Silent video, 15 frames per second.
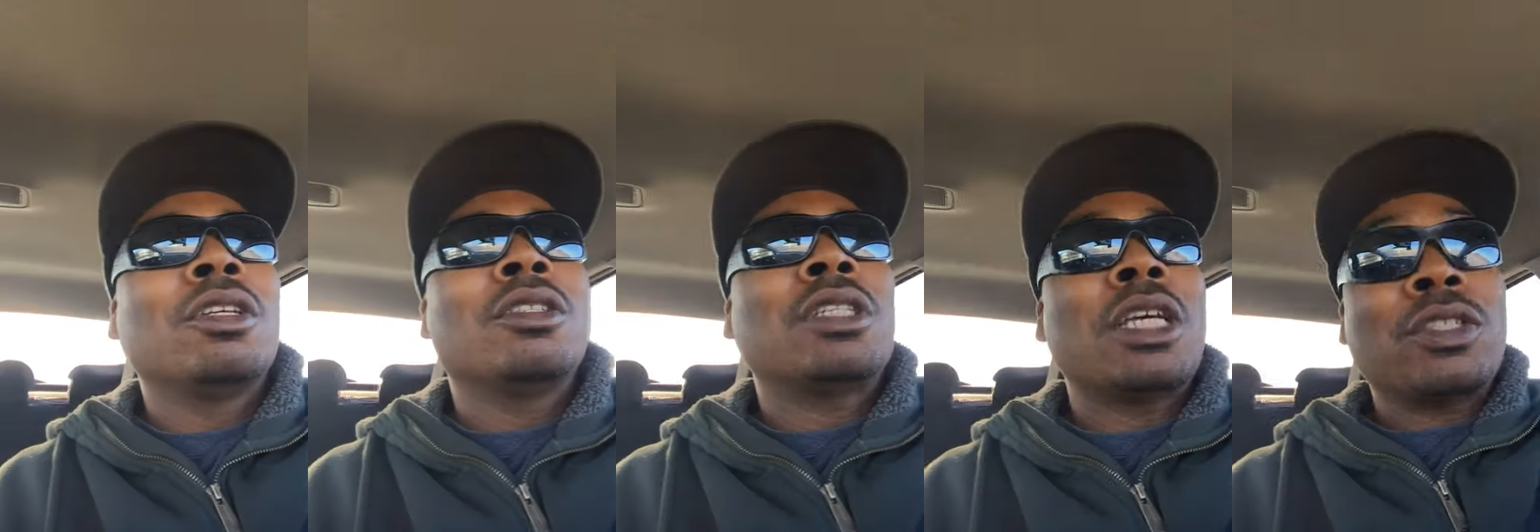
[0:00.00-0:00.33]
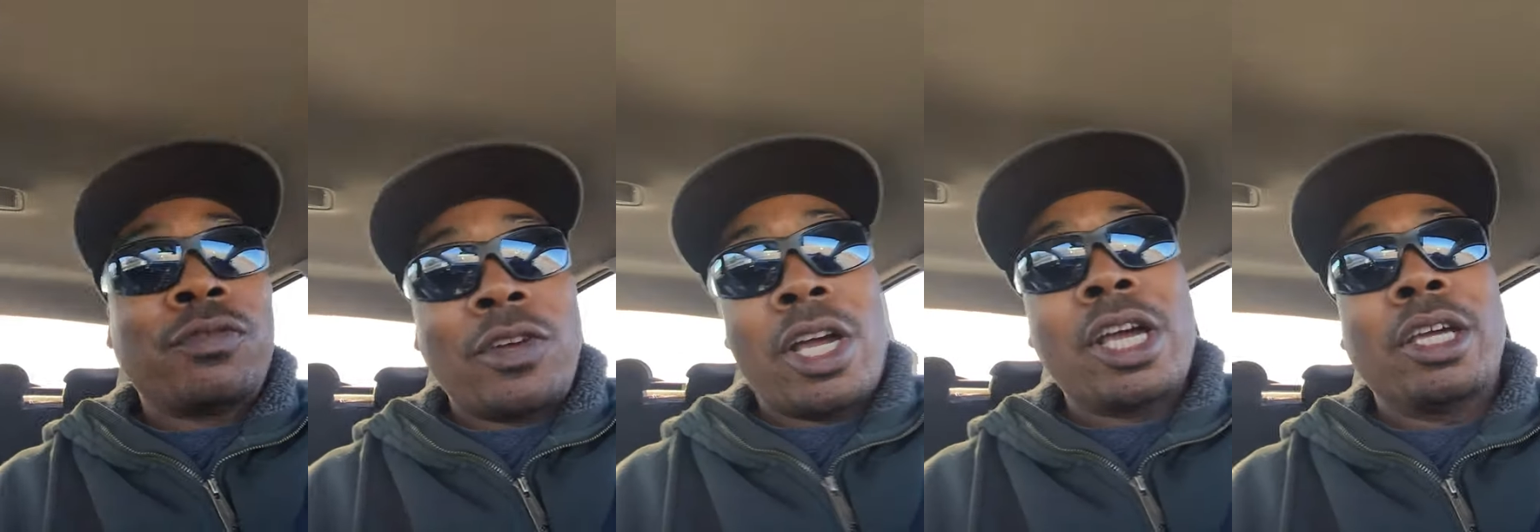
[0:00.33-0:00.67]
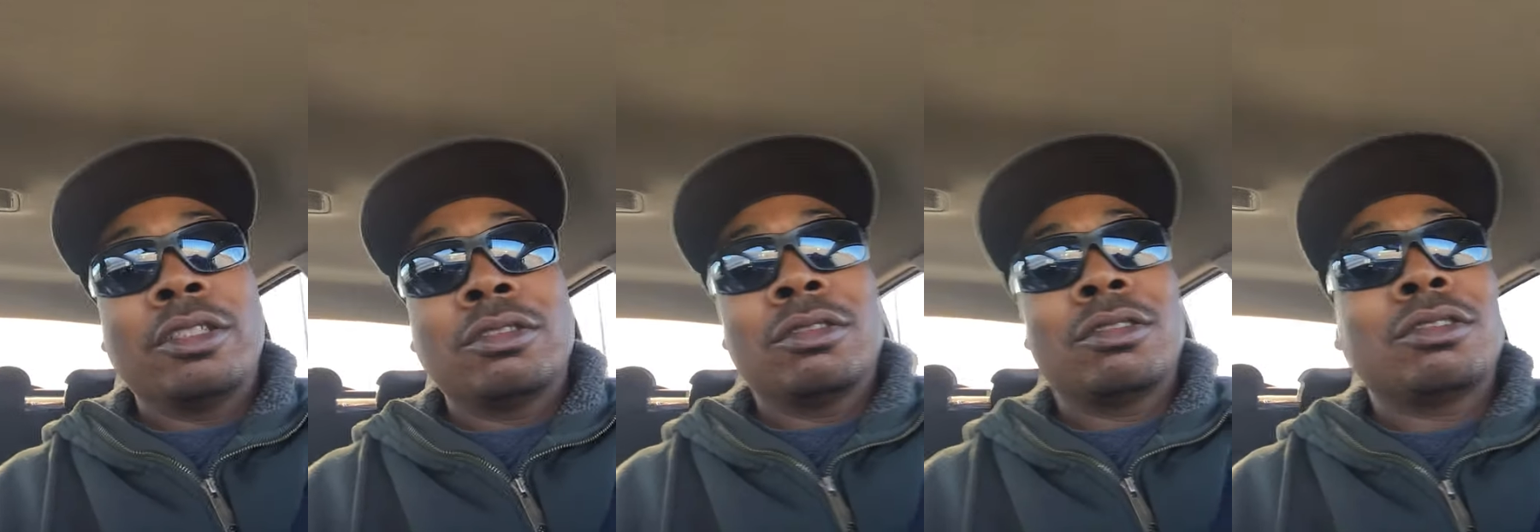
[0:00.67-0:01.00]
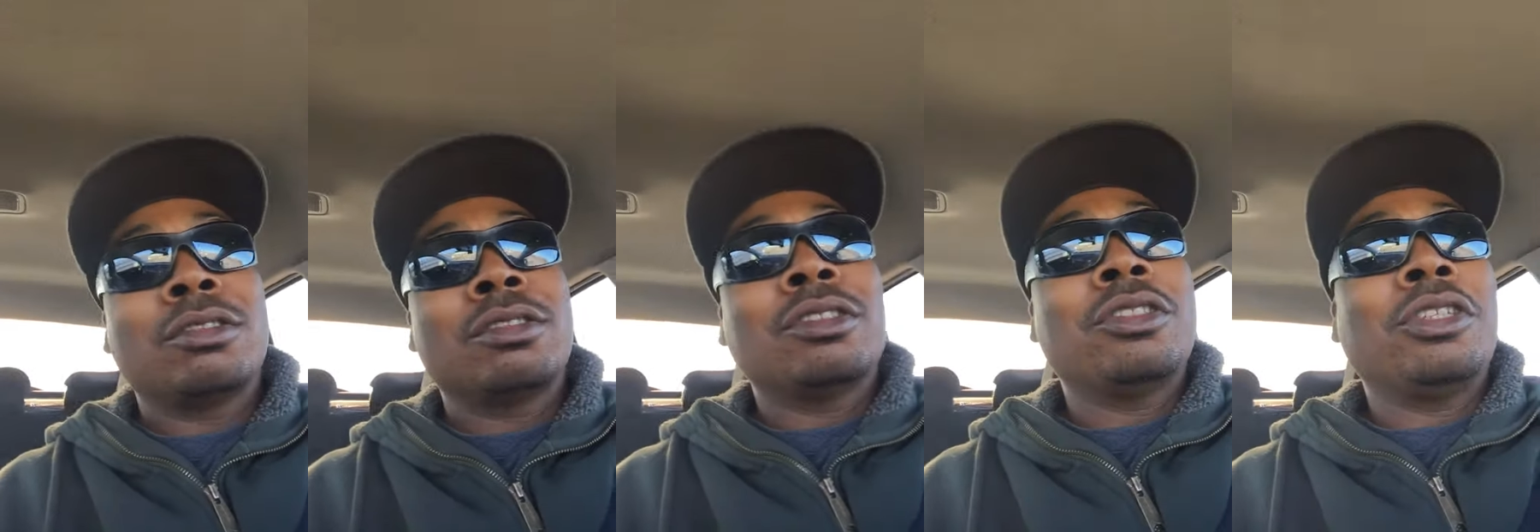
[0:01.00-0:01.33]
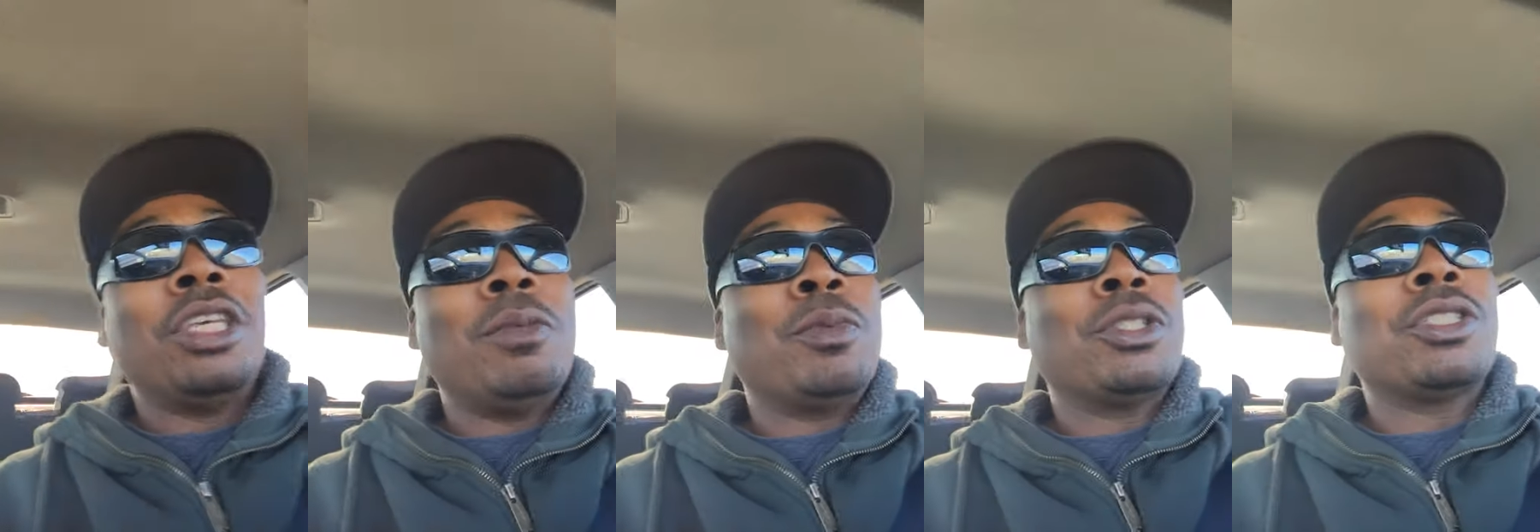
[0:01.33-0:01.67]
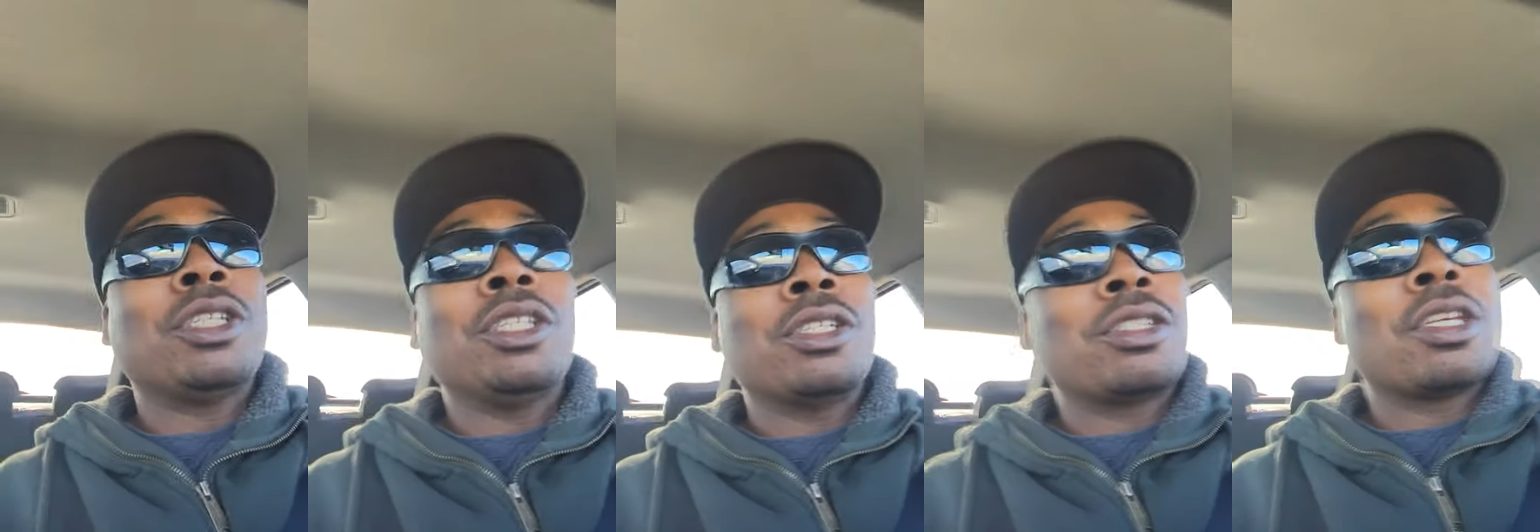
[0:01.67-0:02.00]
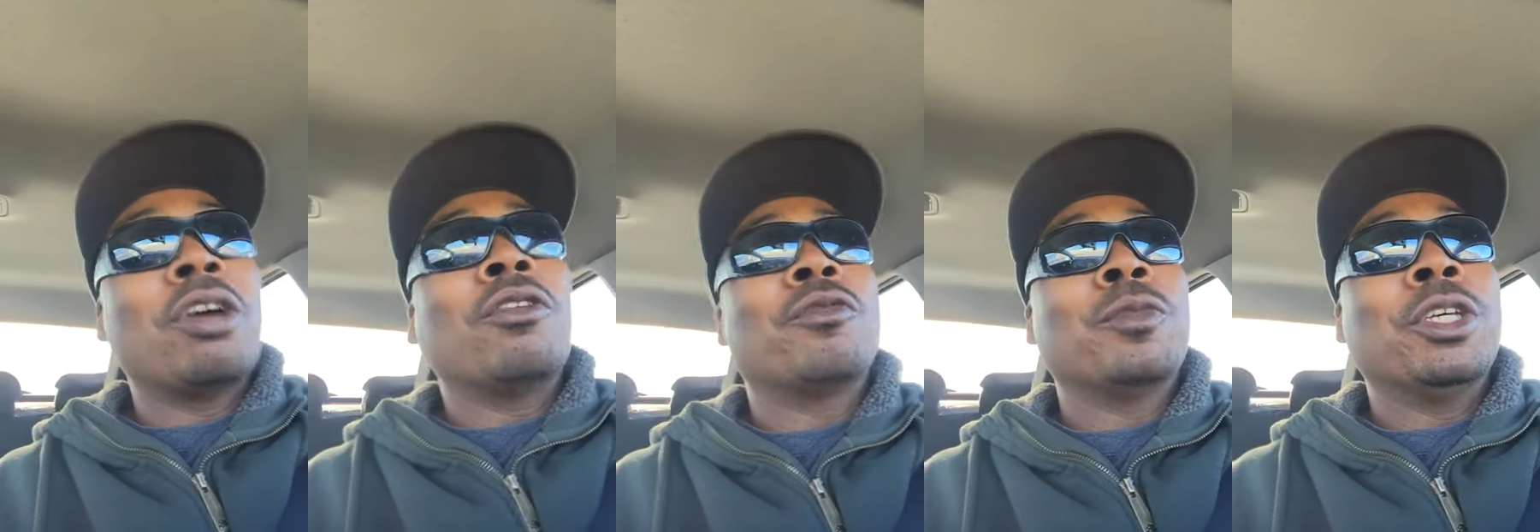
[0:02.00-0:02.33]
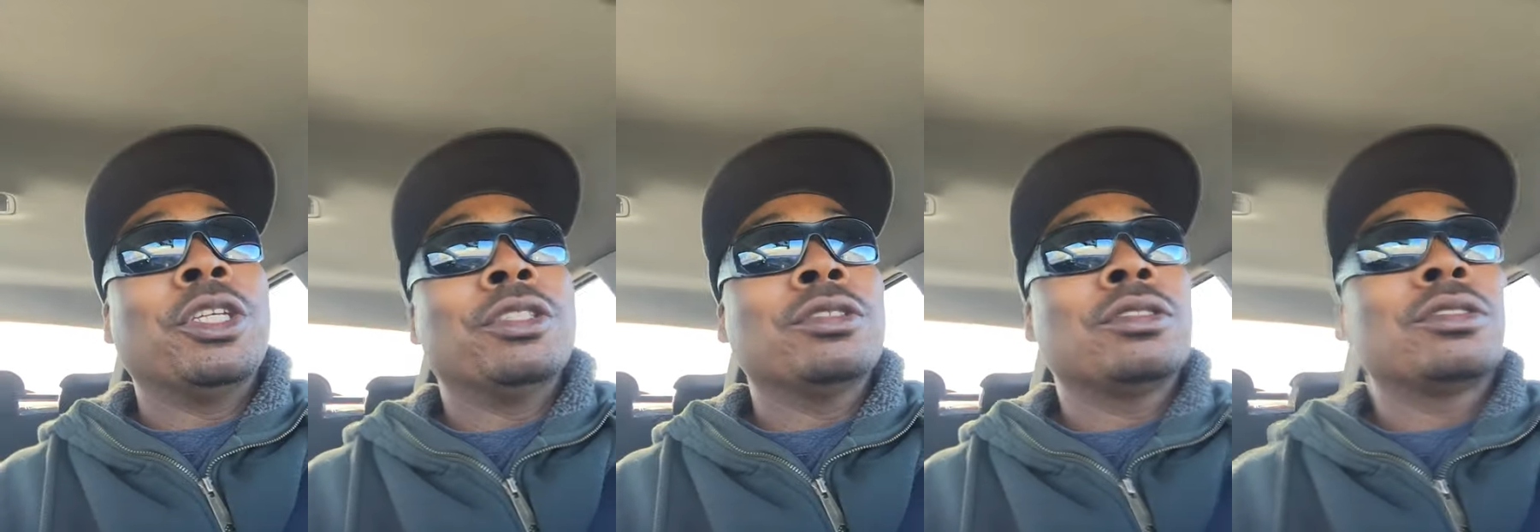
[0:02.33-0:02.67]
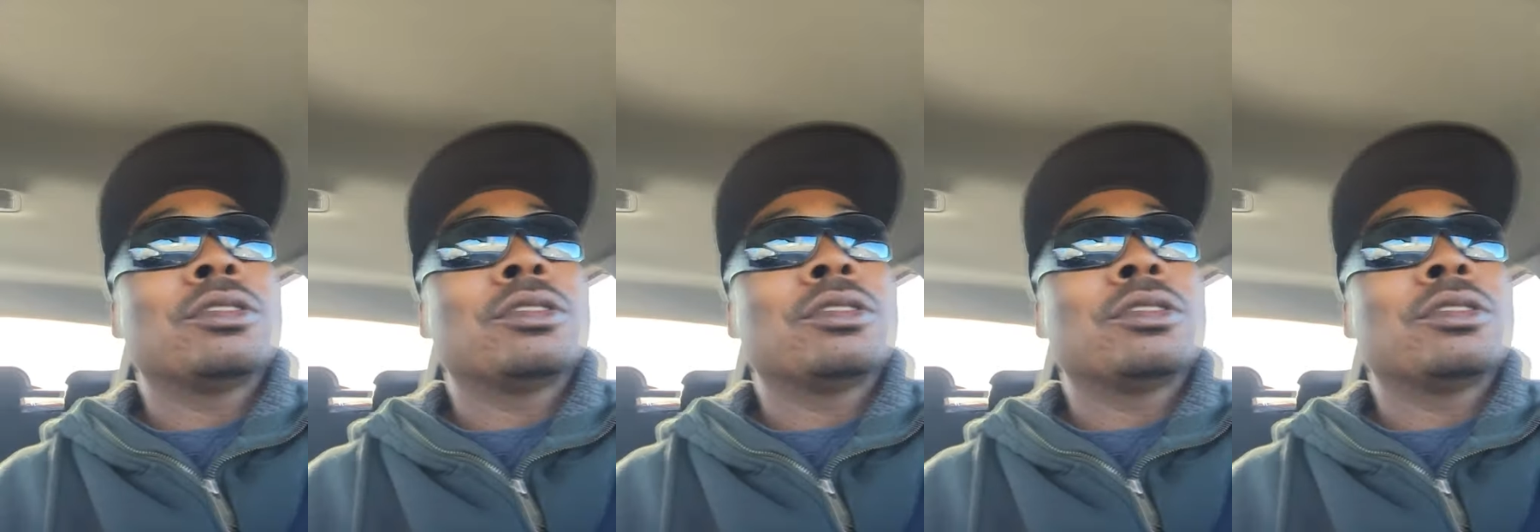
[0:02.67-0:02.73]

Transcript: that's fine. Keep it to yourself, man.